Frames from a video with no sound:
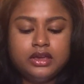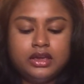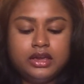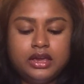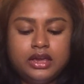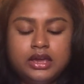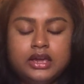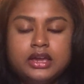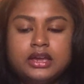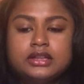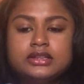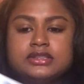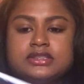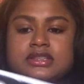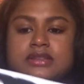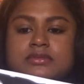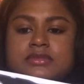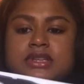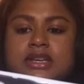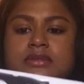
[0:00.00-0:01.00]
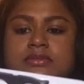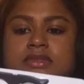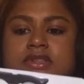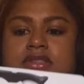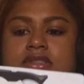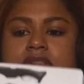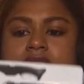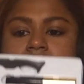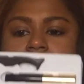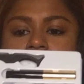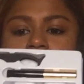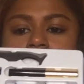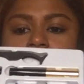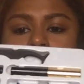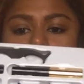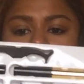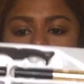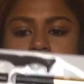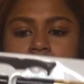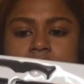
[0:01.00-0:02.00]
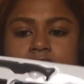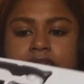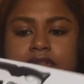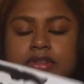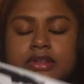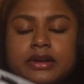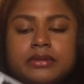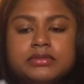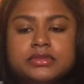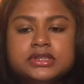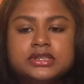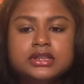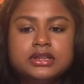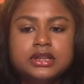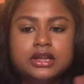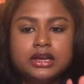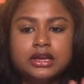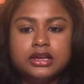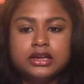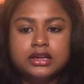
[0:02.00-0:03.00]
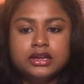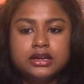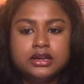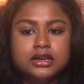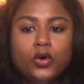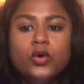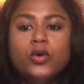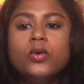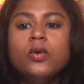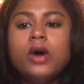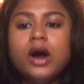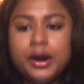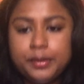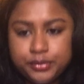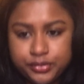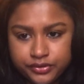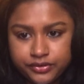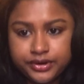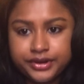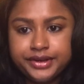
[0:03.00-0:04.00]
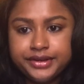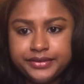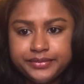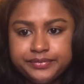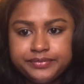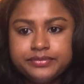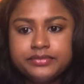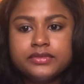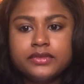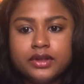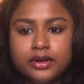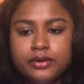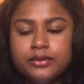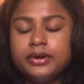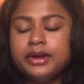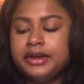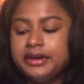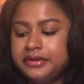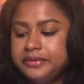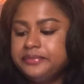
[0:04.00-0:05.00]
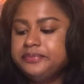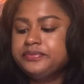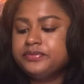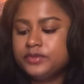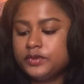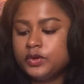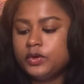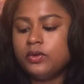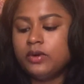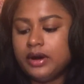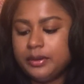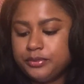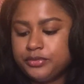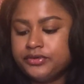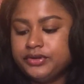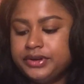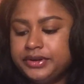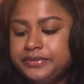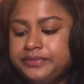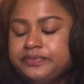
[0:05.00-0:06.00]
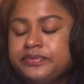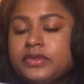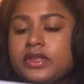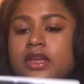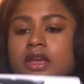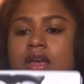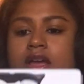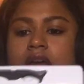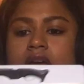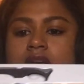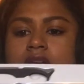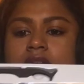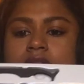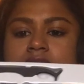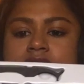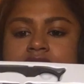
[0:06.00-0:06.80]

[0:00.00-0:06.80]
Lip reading: and sometimes it's a little hard for them to, like, cooperate, okay? Cooperate. As